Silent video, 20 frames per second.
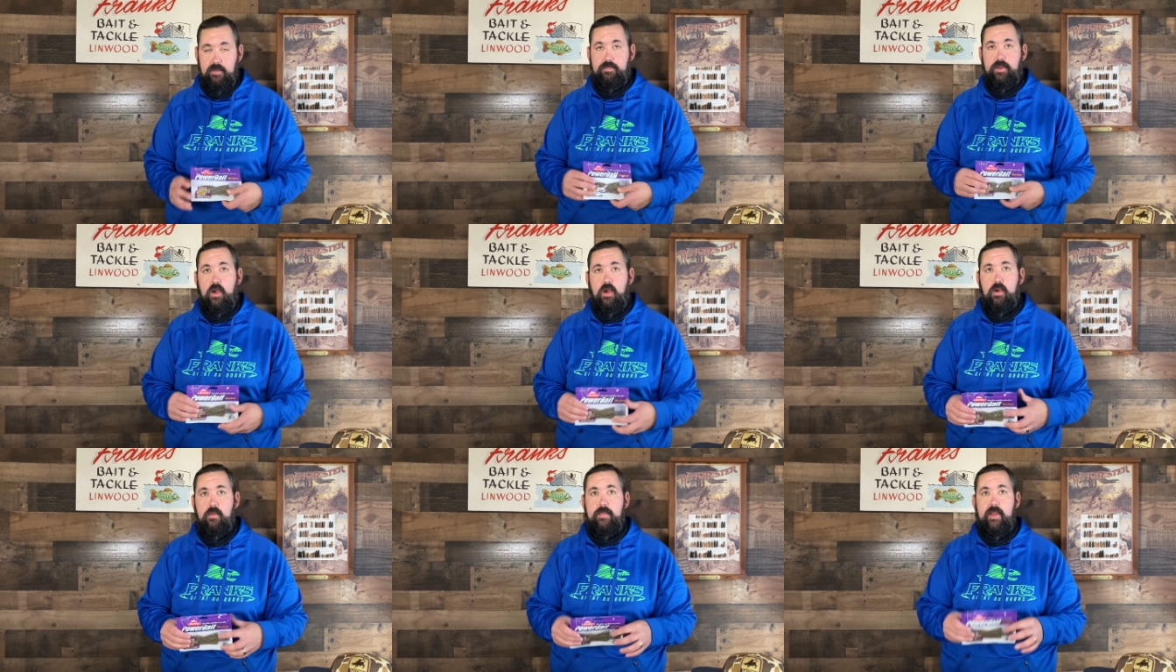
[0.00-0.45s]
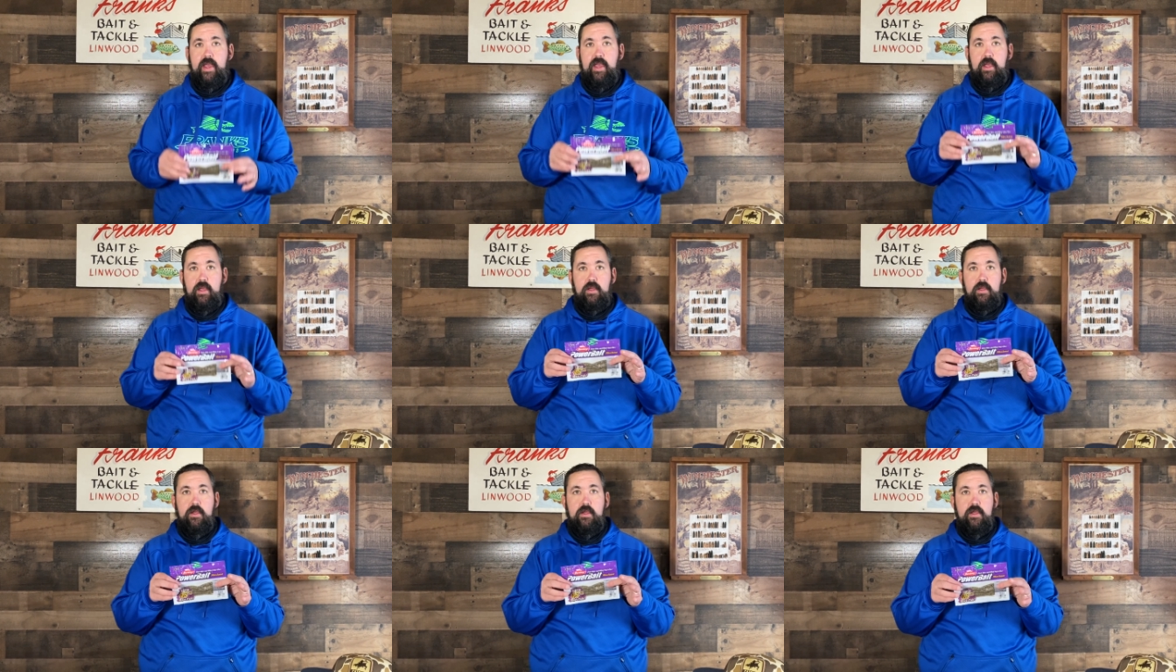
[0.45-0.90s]
PowerBait.
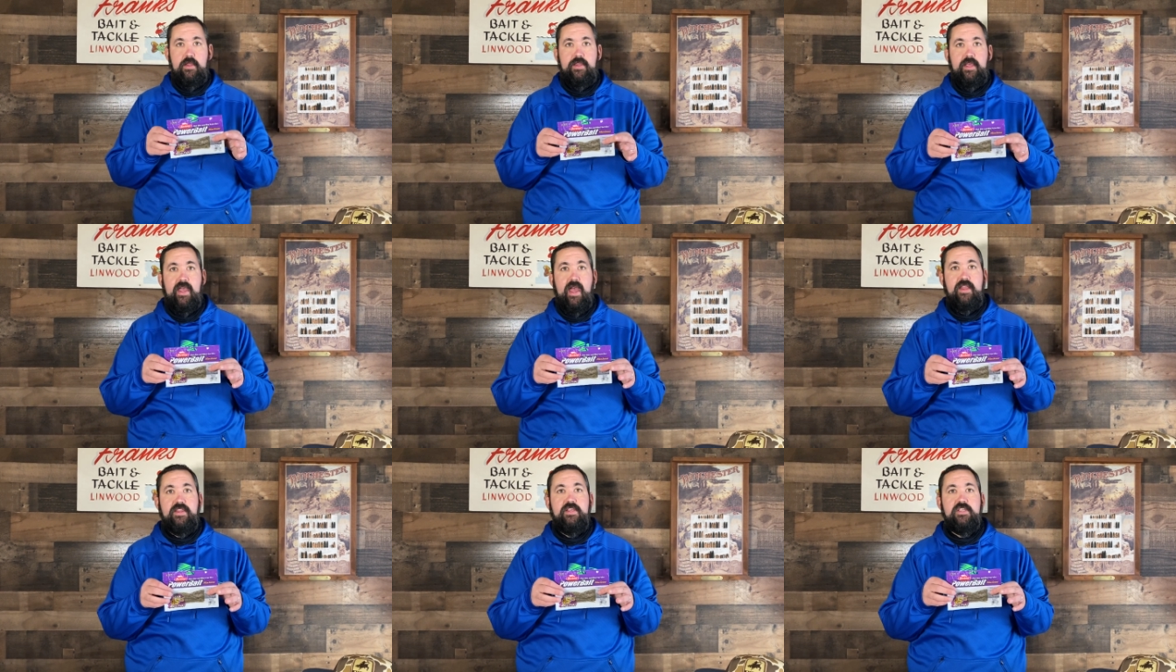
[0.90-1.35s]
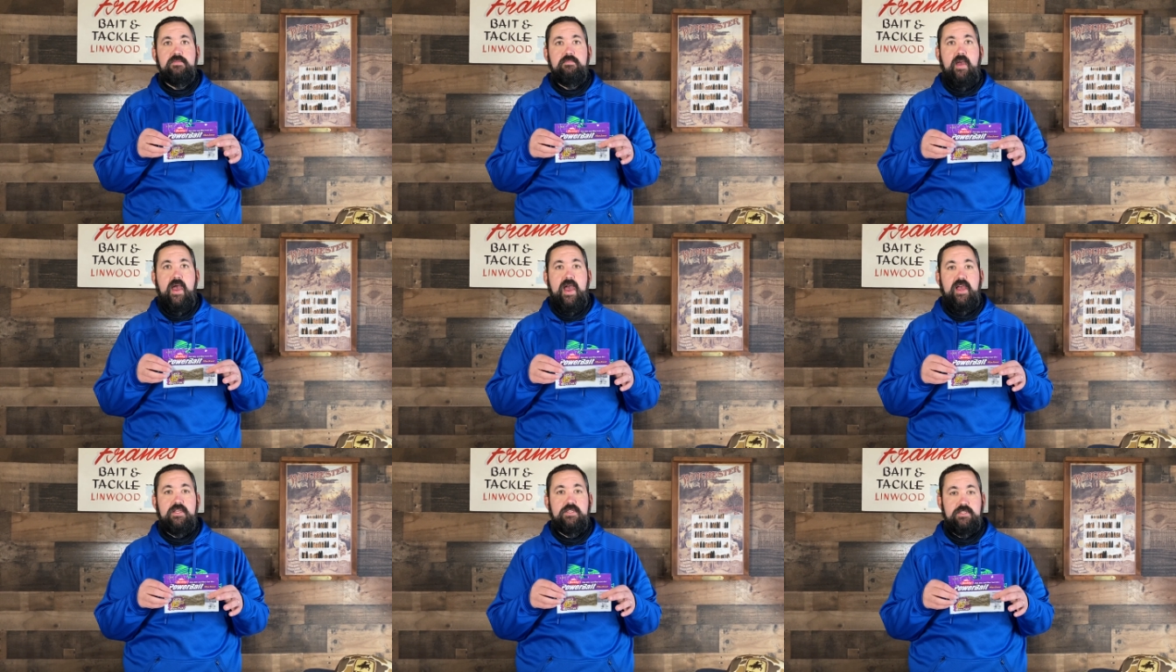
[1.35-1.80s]
They got these
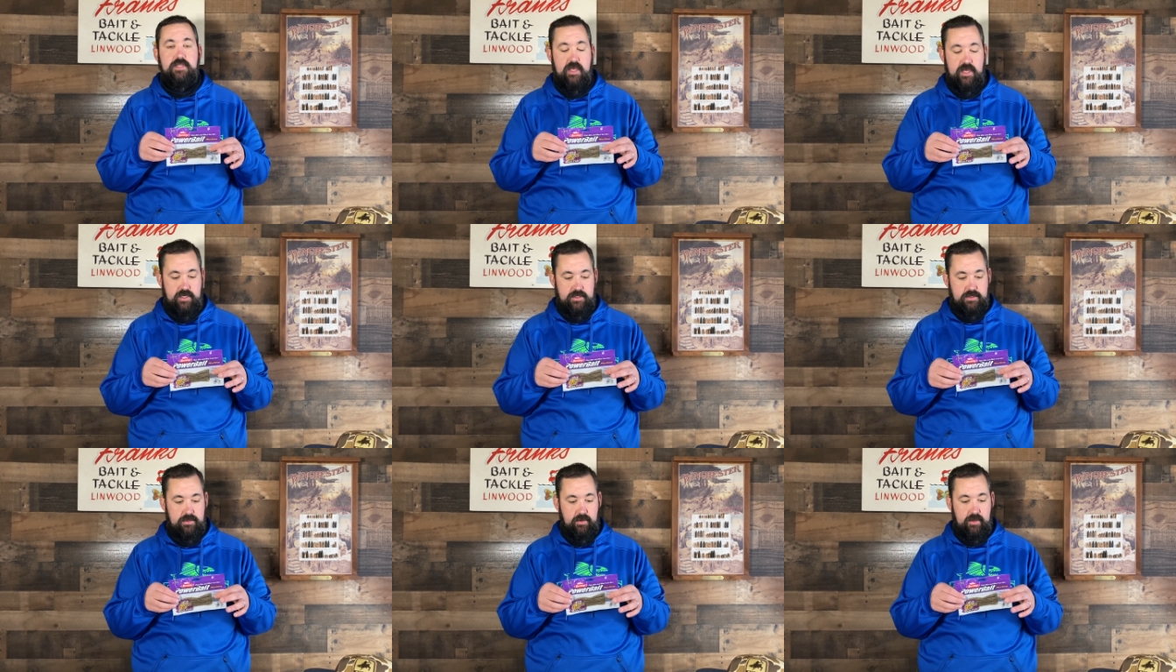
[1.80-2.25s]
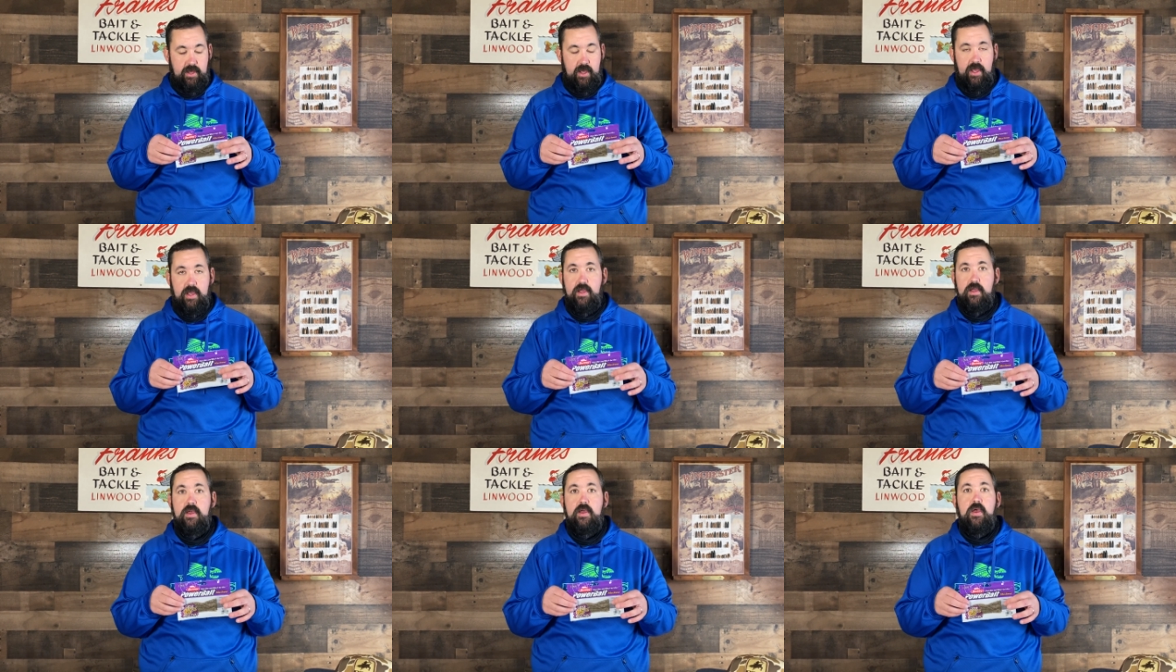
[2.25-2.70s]
MaxScent,
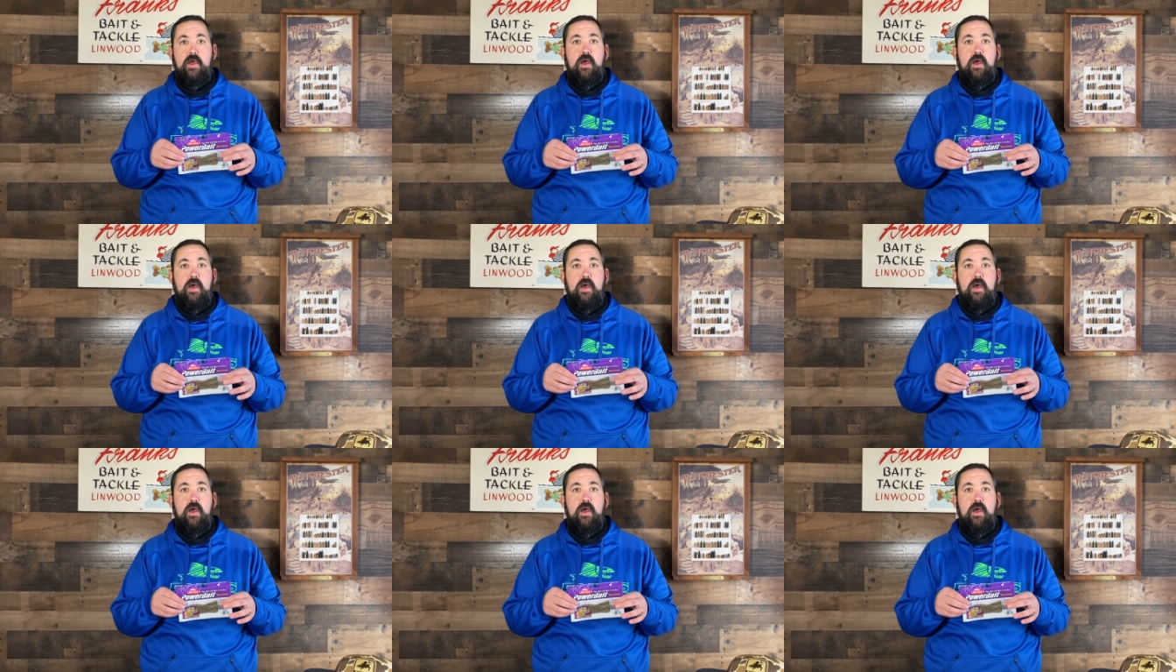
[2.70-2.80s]
okay?